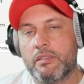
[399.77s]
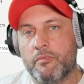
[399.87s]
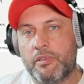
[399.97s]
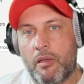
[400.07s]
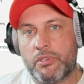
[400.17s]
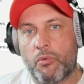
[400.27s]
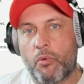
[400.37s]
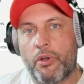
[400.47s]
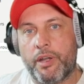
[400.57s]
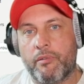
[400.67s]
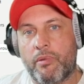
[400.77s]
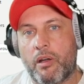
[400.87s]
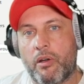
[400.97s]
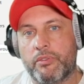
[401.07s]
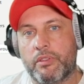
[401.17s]
Sometimes you worry
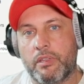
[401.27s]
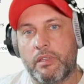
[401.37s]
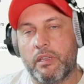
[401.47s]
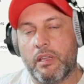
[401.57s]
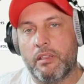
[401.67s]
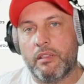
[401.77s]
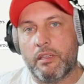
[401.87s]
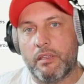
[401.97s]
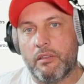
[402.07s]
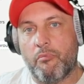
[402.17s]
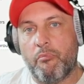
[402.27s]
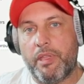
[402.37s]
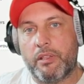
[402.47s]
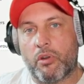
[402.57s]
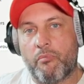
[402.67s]
about the, the
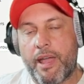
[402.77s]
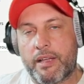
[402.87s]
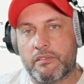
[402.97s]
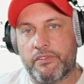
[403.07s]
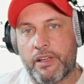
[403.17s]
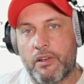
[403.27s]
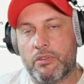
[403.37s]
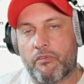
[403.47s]
mean or max value.